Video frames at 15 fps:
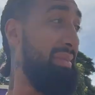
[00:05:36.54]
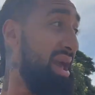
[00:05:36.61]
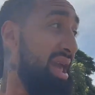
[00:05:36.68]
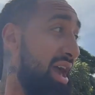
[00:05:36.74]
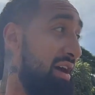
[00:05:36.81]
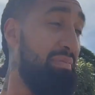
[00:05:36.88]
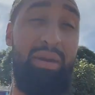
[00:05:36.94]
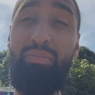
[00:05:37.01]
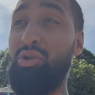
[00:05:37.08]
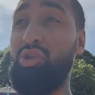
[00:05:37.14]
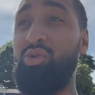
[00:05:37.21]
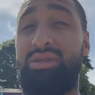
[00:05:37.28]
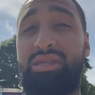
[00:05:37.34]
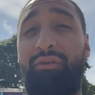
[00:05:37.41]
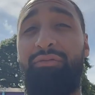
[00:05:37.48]
have people do
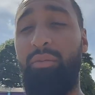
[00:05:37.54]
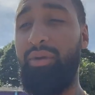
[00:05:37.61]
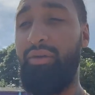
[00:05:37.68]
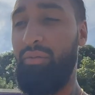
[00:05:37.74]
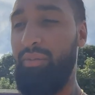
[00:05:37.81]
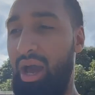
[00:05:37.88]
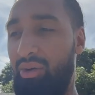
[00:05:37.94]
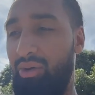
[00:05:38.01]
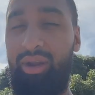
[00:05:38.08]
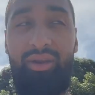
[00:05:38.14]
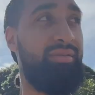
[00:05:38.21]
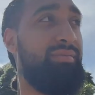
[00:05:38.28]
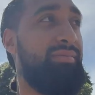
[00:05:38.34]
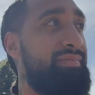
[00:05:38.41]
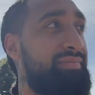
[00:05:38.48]
stuff for me from now on,
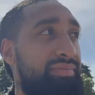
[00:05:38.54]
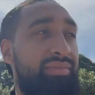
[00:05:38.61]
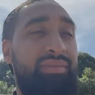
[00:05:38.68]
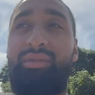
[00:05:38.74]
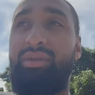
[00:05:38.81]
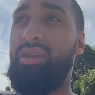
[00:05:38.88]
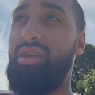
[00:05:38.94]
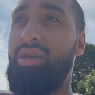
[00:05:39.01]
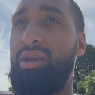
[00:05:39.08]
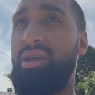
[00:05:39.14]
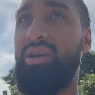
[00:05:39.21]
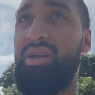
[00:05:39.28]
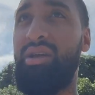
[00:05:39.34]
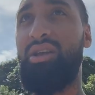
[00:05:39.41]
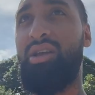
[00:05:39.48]

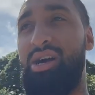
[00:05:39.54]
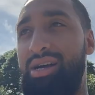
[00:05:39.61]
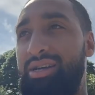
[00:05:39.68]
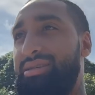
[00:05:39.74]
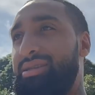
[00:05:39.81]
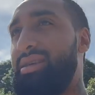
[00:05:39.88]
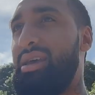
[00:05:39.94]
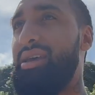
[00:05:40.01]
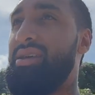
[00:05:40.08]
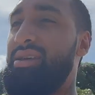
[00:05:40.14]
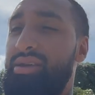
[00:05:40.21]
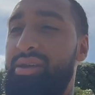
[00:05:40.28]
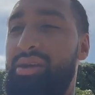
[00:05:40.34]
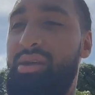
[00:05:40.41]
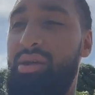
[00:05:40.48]
because
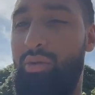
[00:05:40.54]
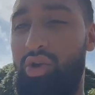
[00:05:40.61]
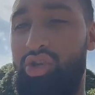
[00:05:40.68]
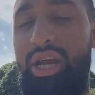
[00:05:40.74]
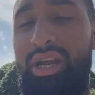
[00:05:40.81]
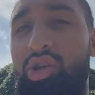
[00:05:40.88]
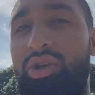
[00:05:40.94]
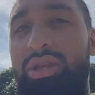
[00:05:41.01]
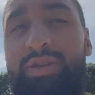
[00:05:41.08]
we're trying to do these